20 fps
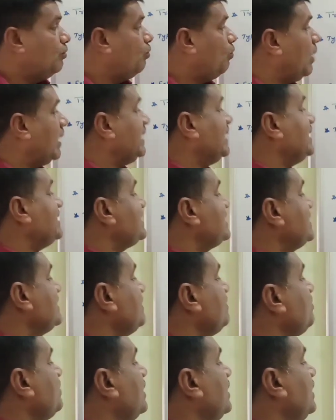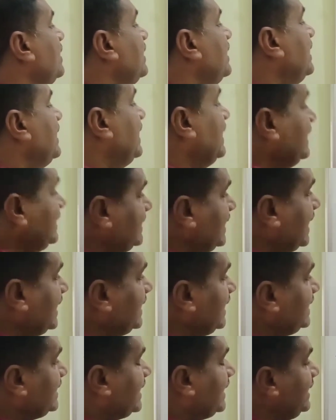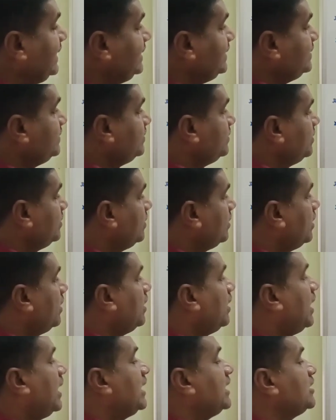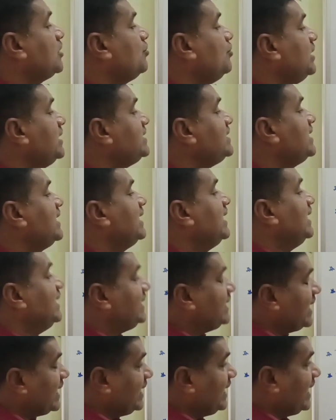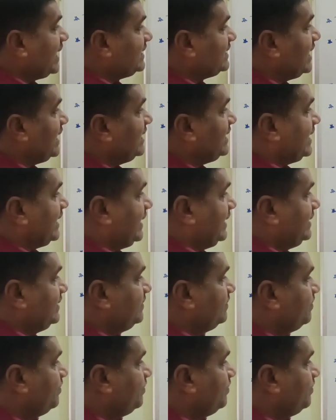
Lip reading: One is internal trade, another one is international trade.